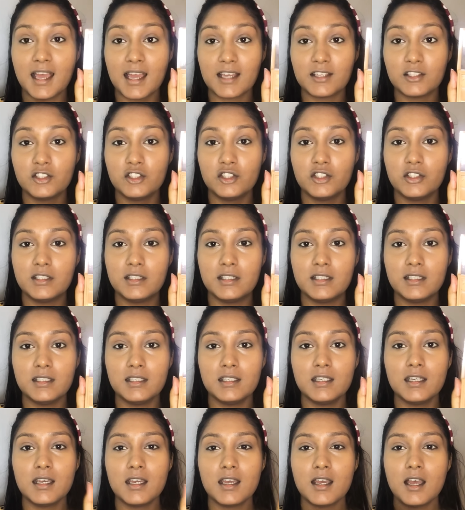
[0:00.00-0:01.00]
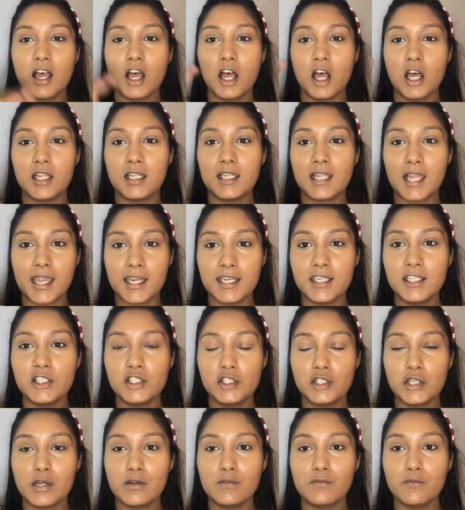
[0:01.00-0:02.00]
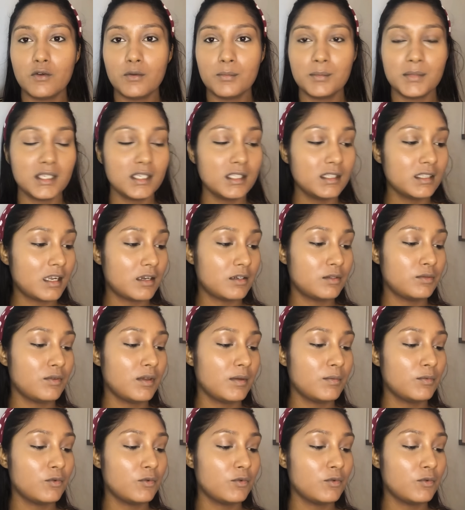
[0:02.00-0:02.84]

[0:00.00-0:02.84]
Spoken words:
Actually a light shade for me, that's why